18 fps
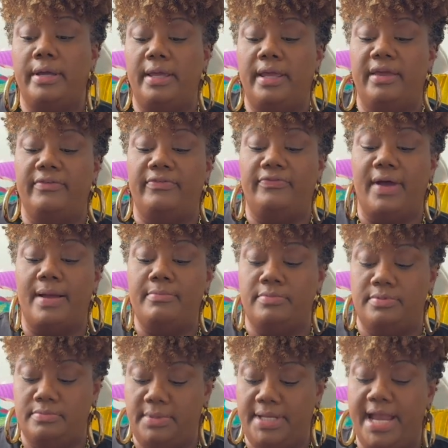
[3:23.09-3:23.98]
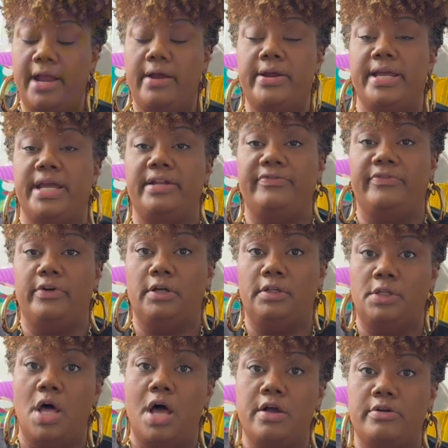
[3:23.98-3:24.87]
if I'm carrying it for a
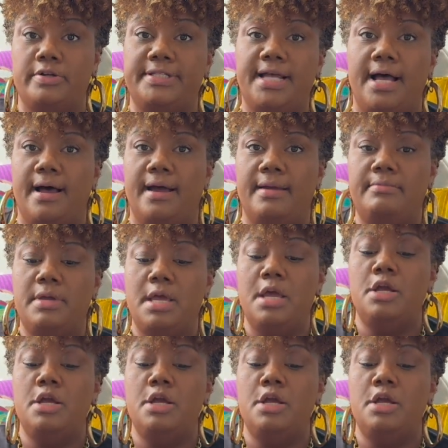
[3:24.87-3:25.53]
longer time,